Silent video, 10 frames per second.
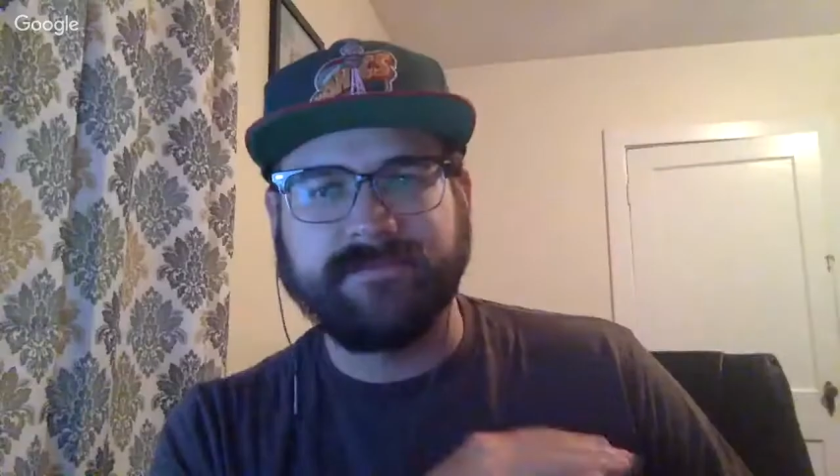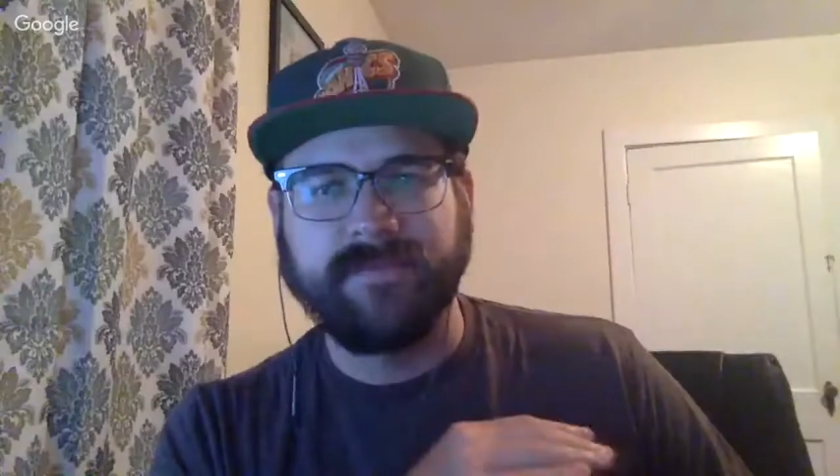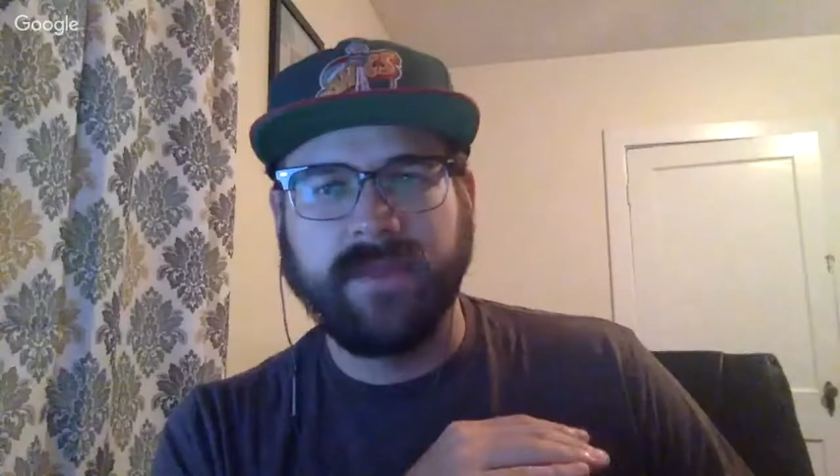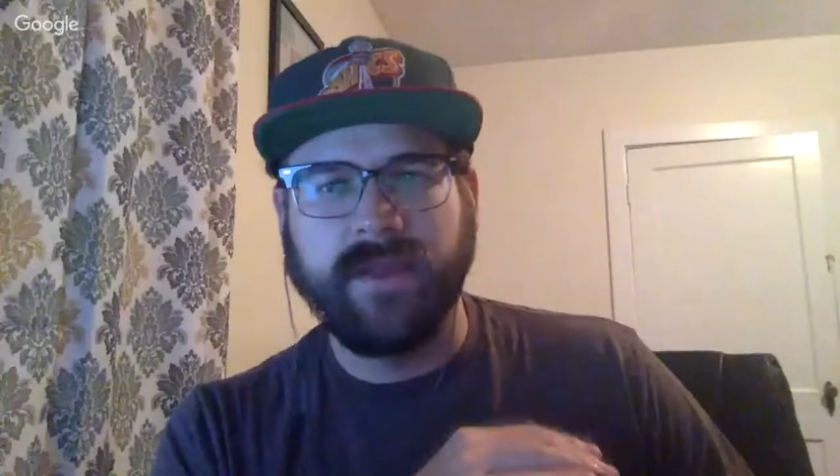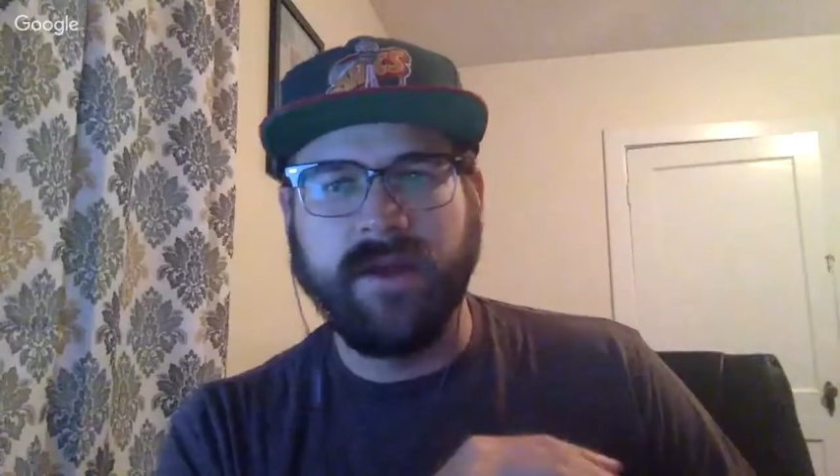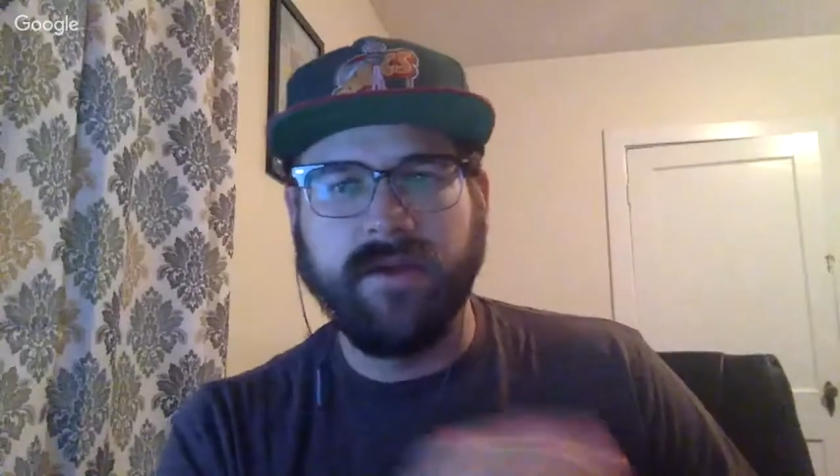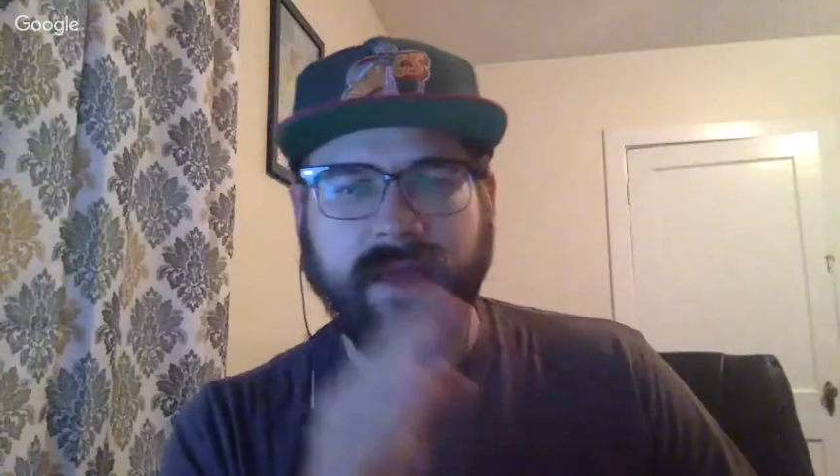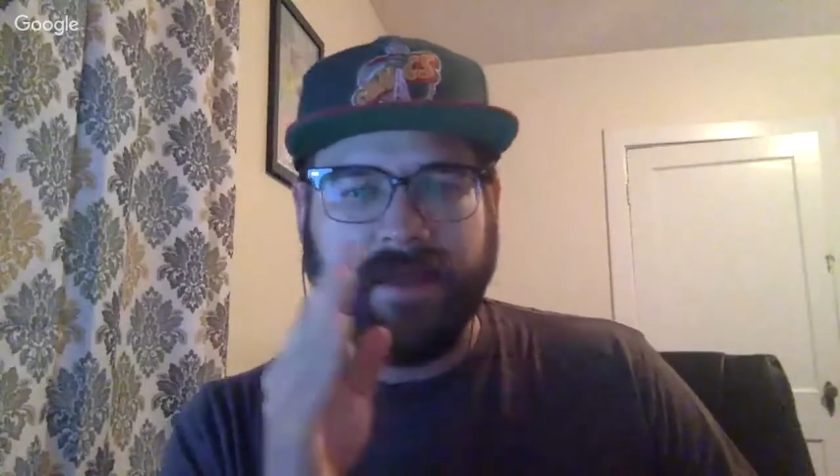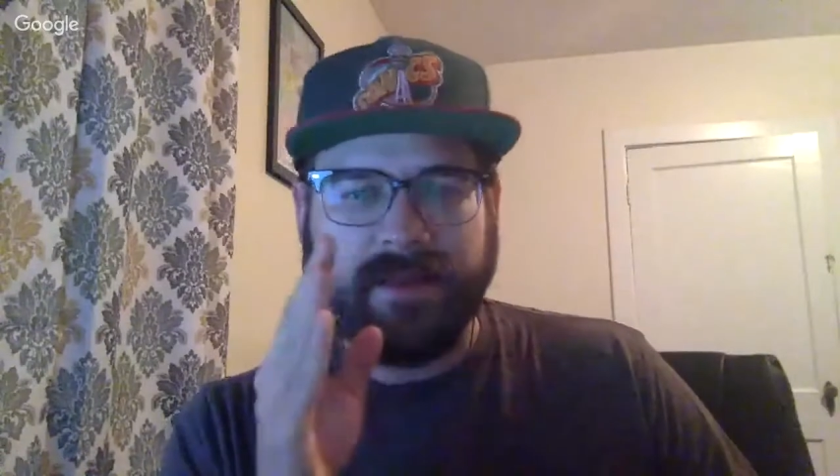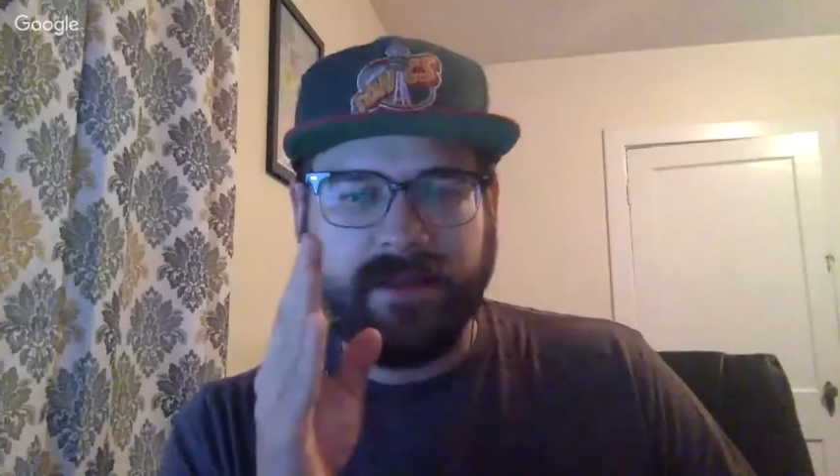you know,
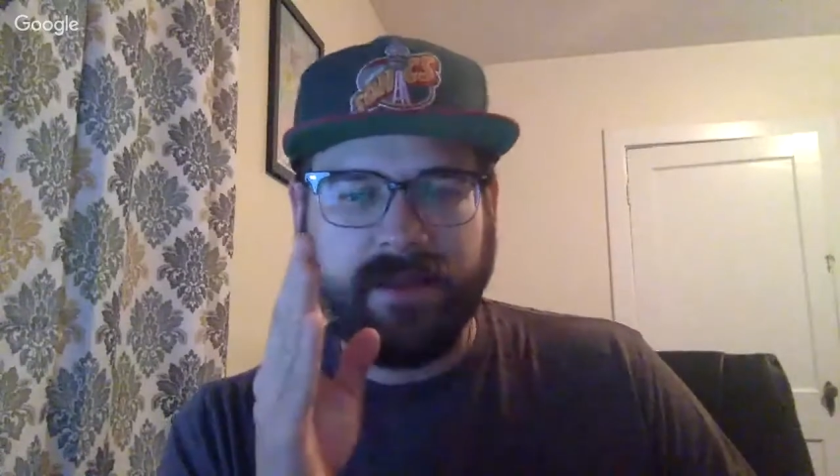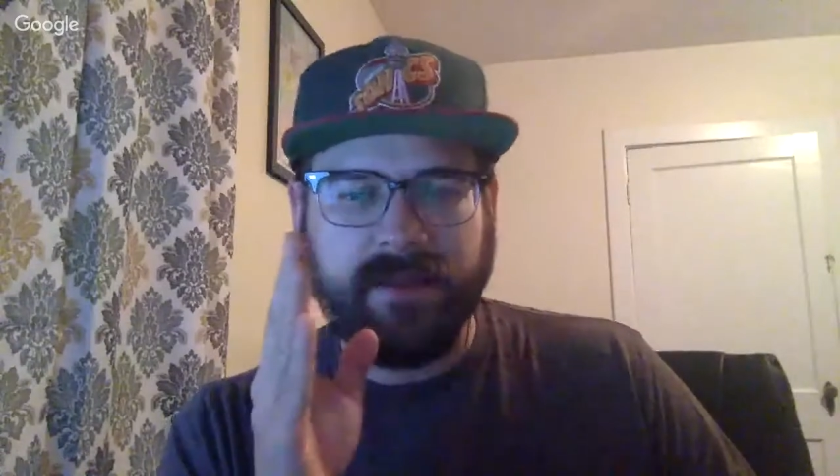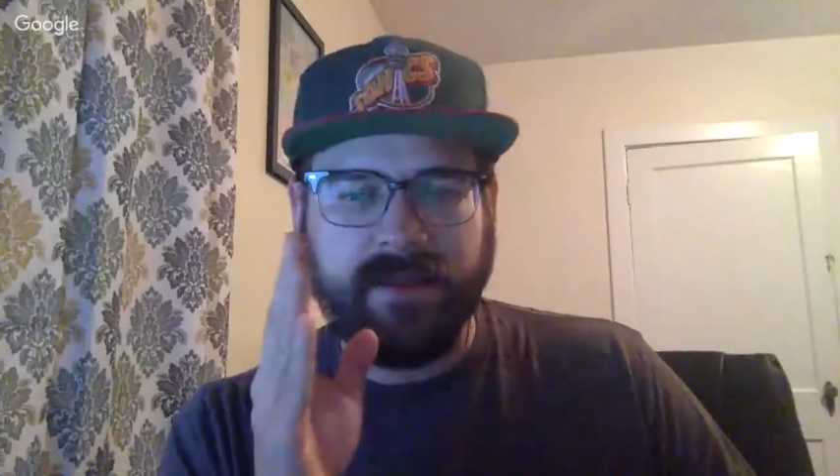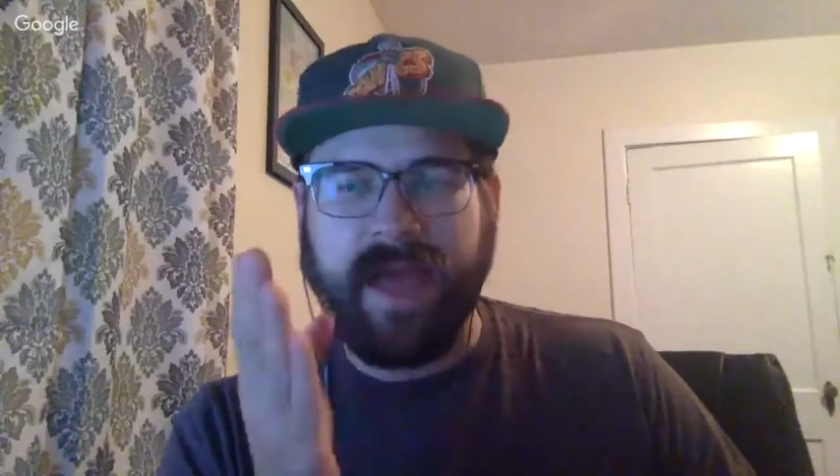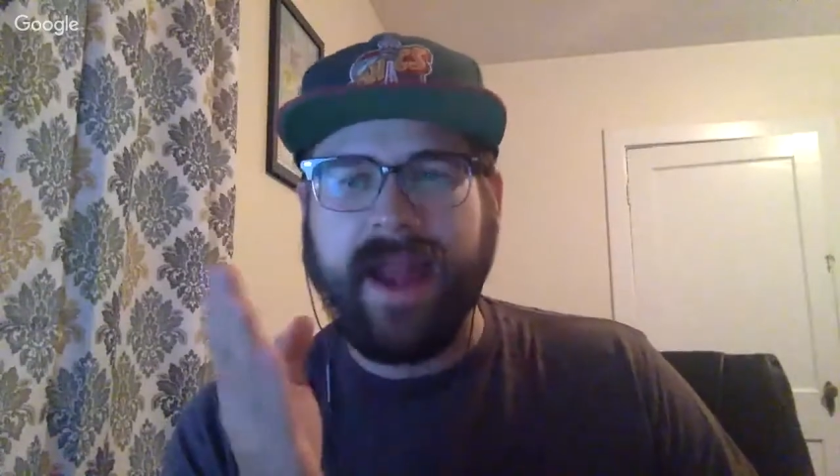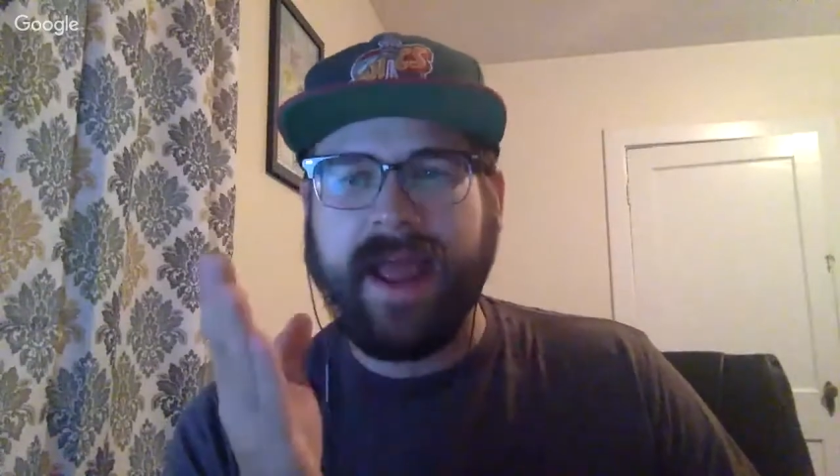that